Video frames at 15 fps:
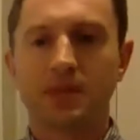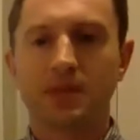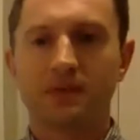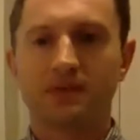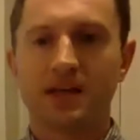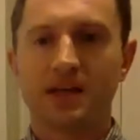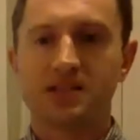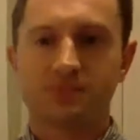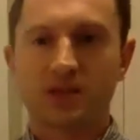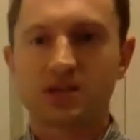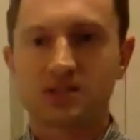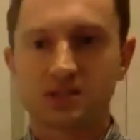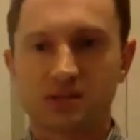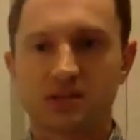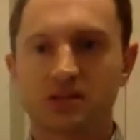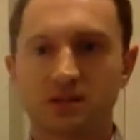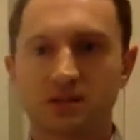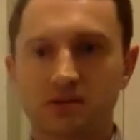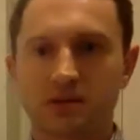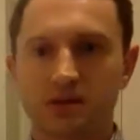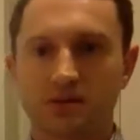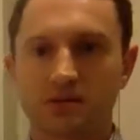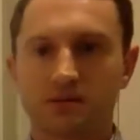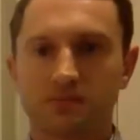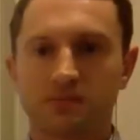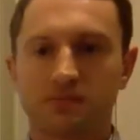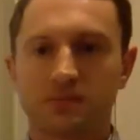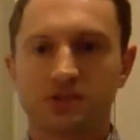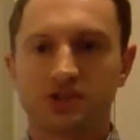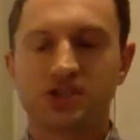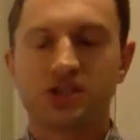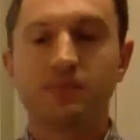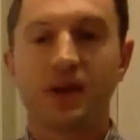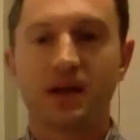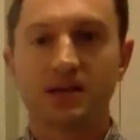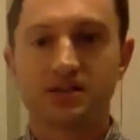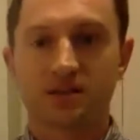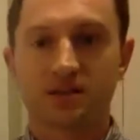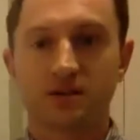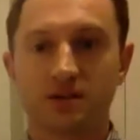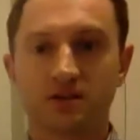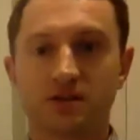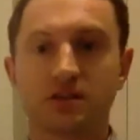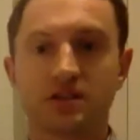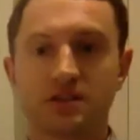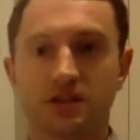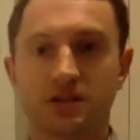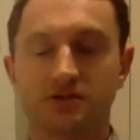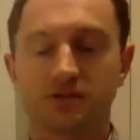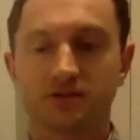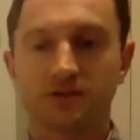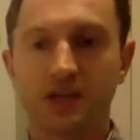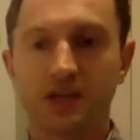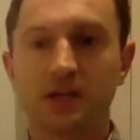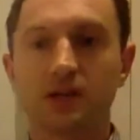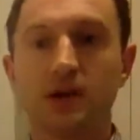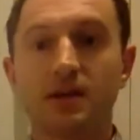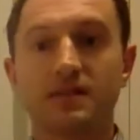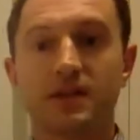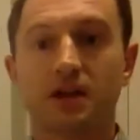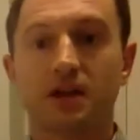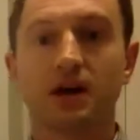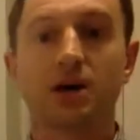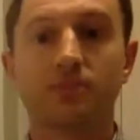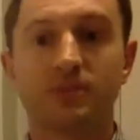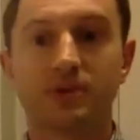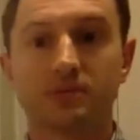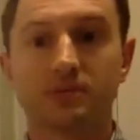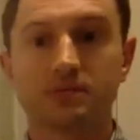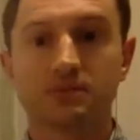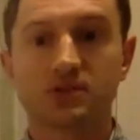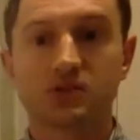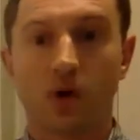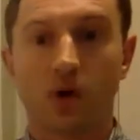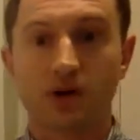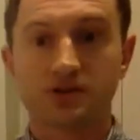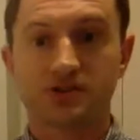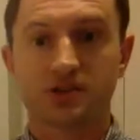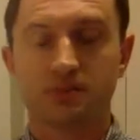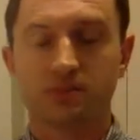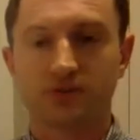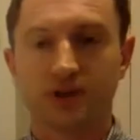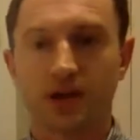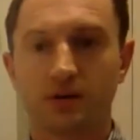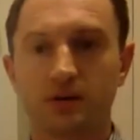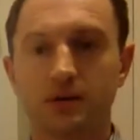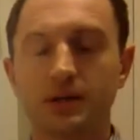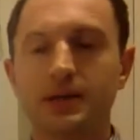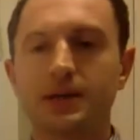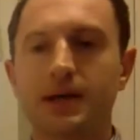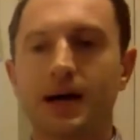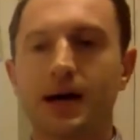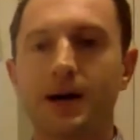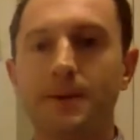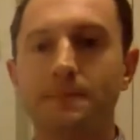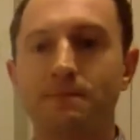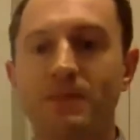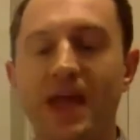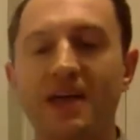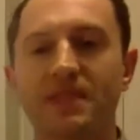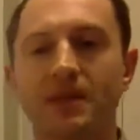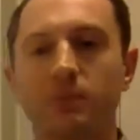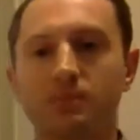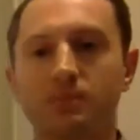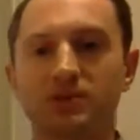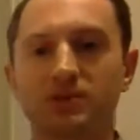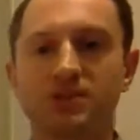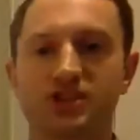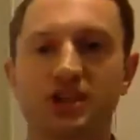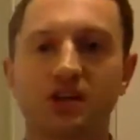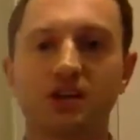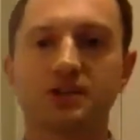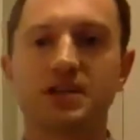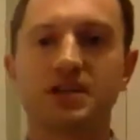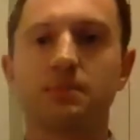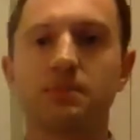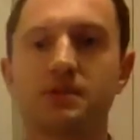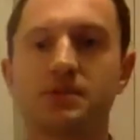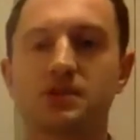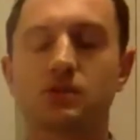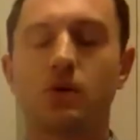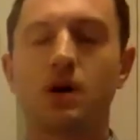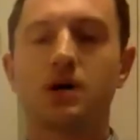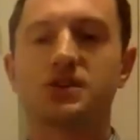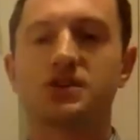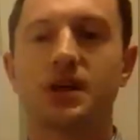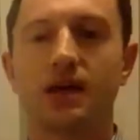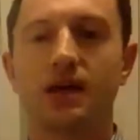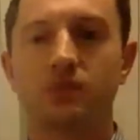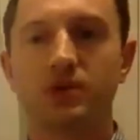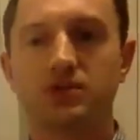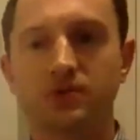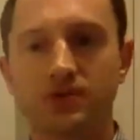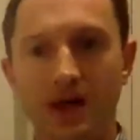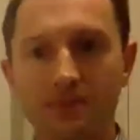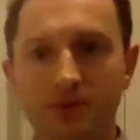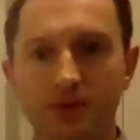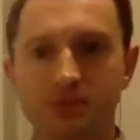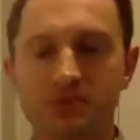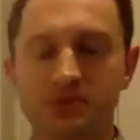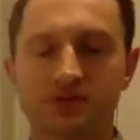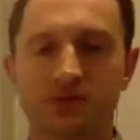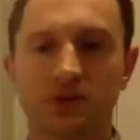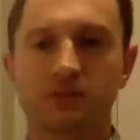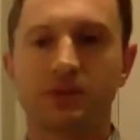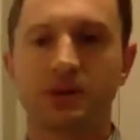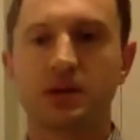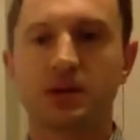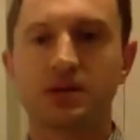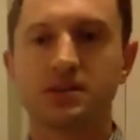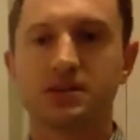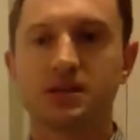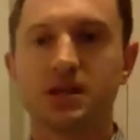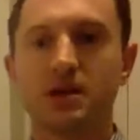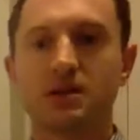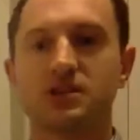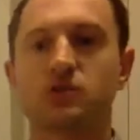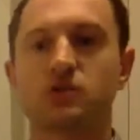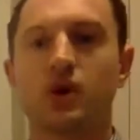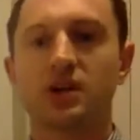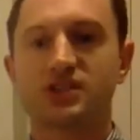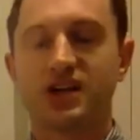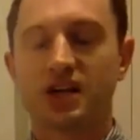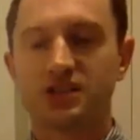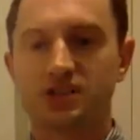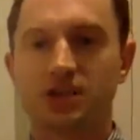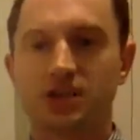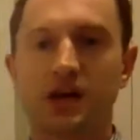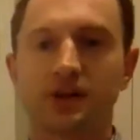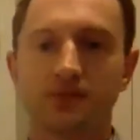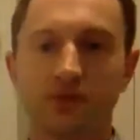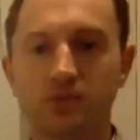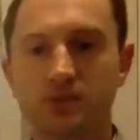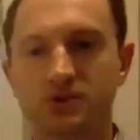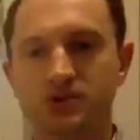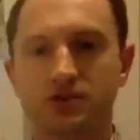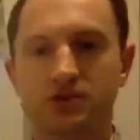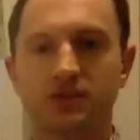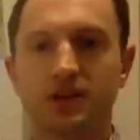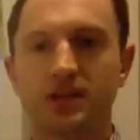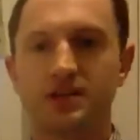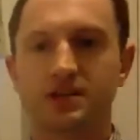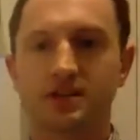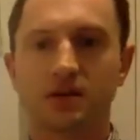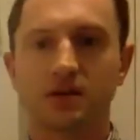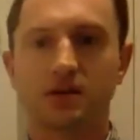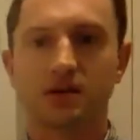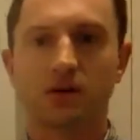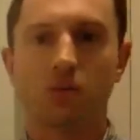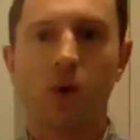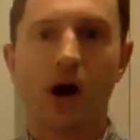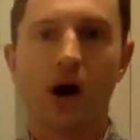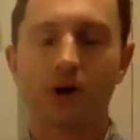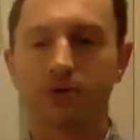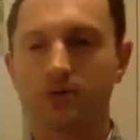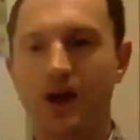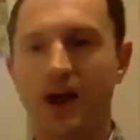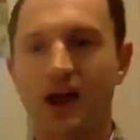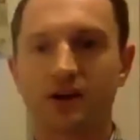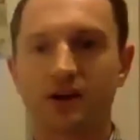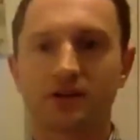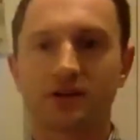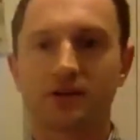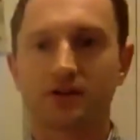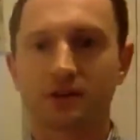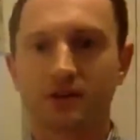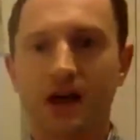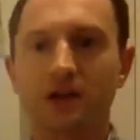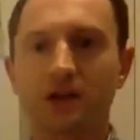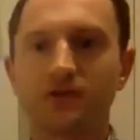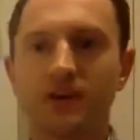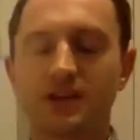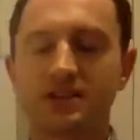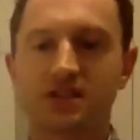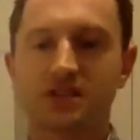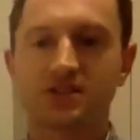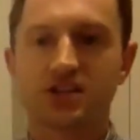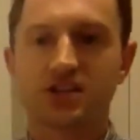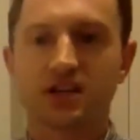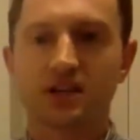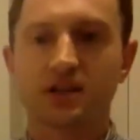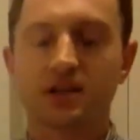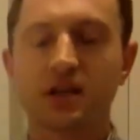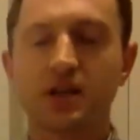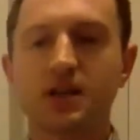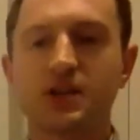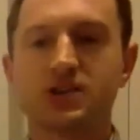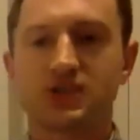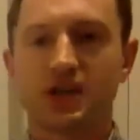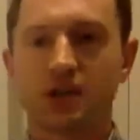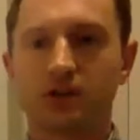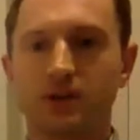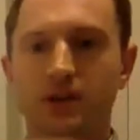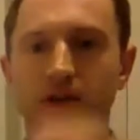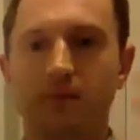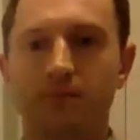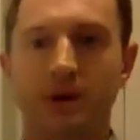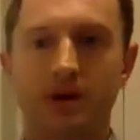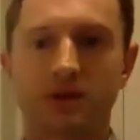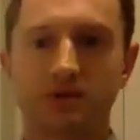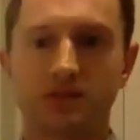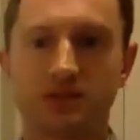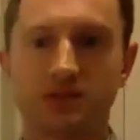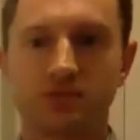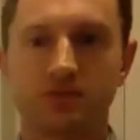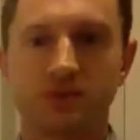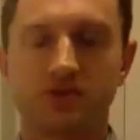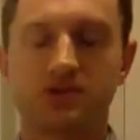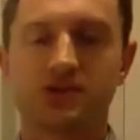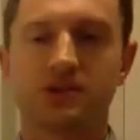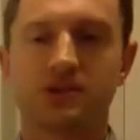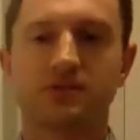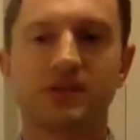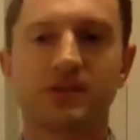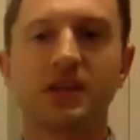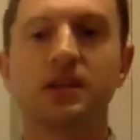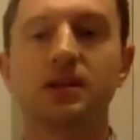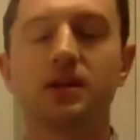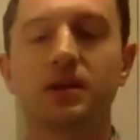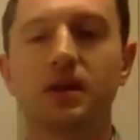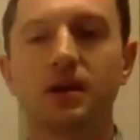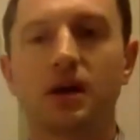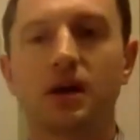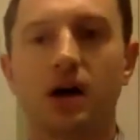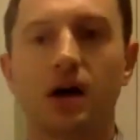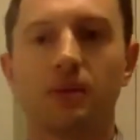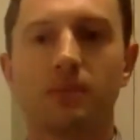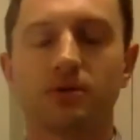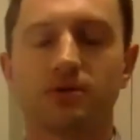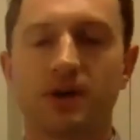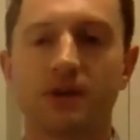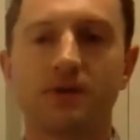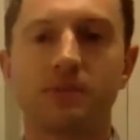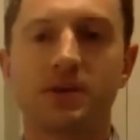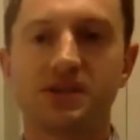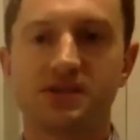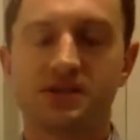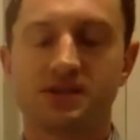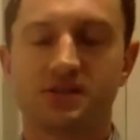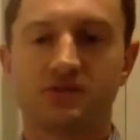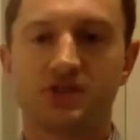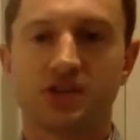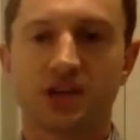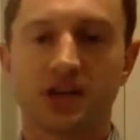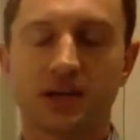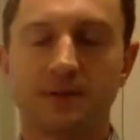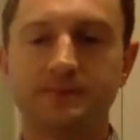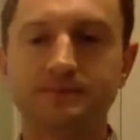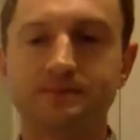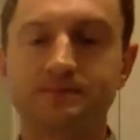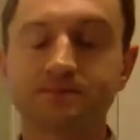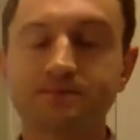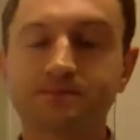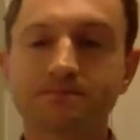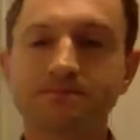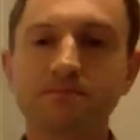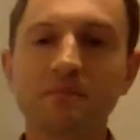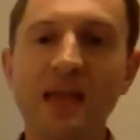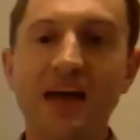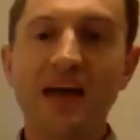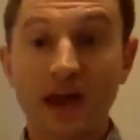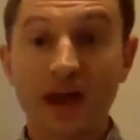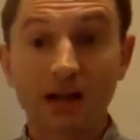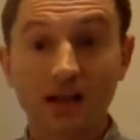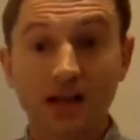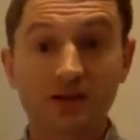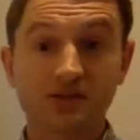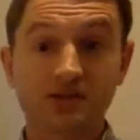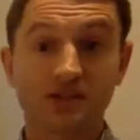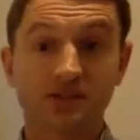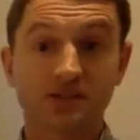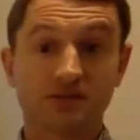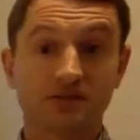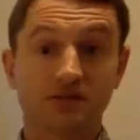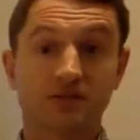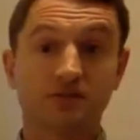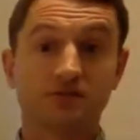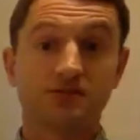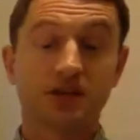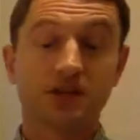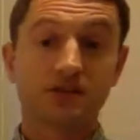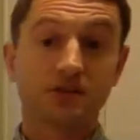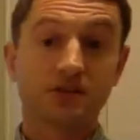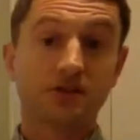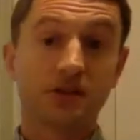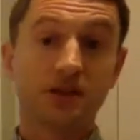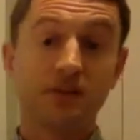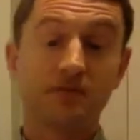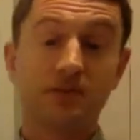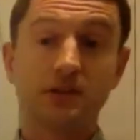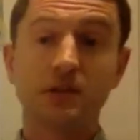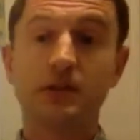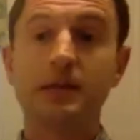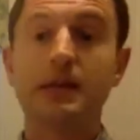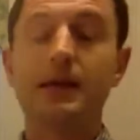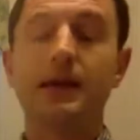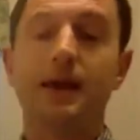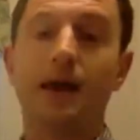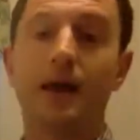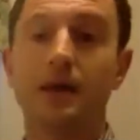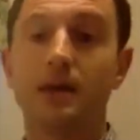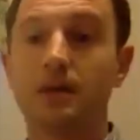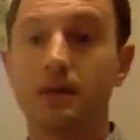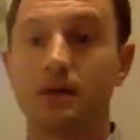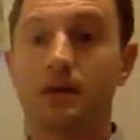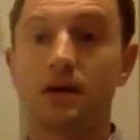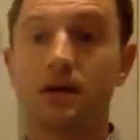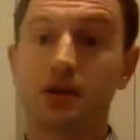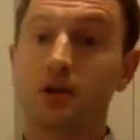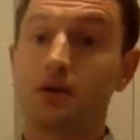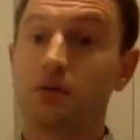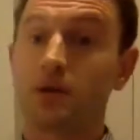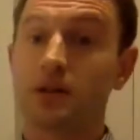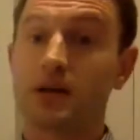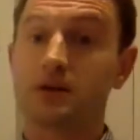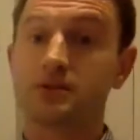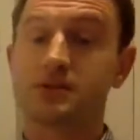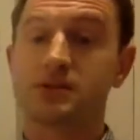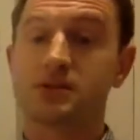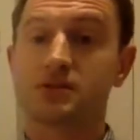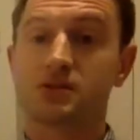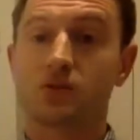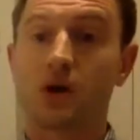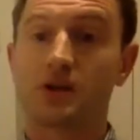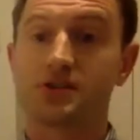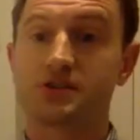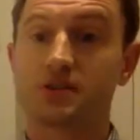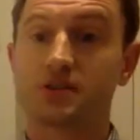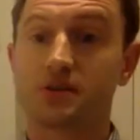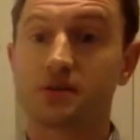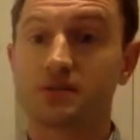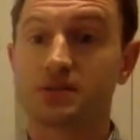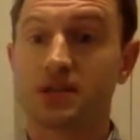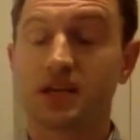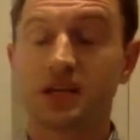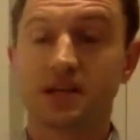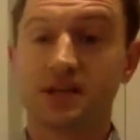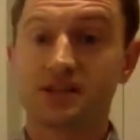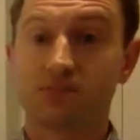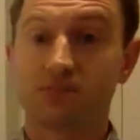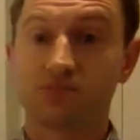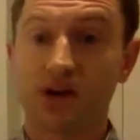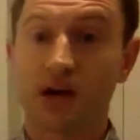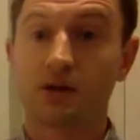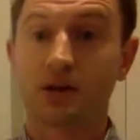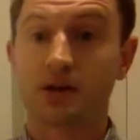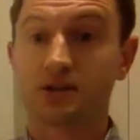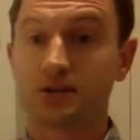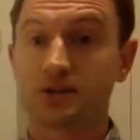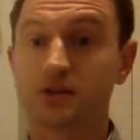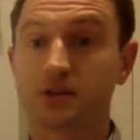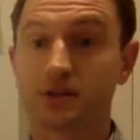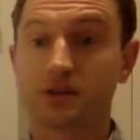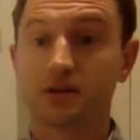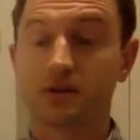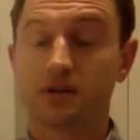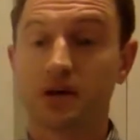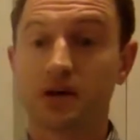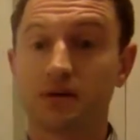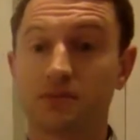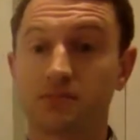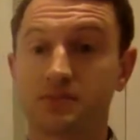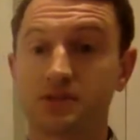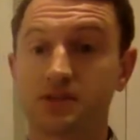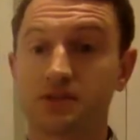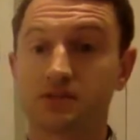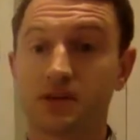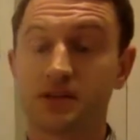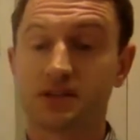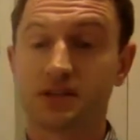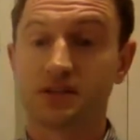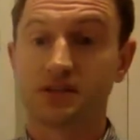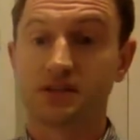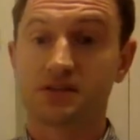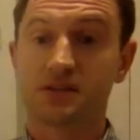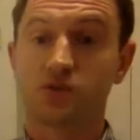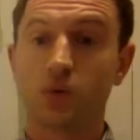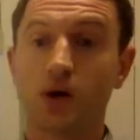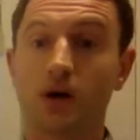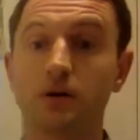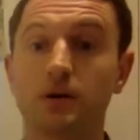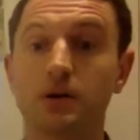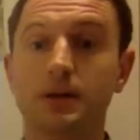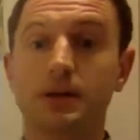That's because the sheet pan is a good conductor of heat. That'll help the squash to brown. And then we put the chicken on top of the squash, and we do that purposefully because the squash actually kind of almost creates a wire rack or elevates the chicken so that you get a better distribution of heat around the pieces of chicken. And that allows the chicken to cook evenly and, allows the squash to get nice and brown and to cook to the right doneness as well.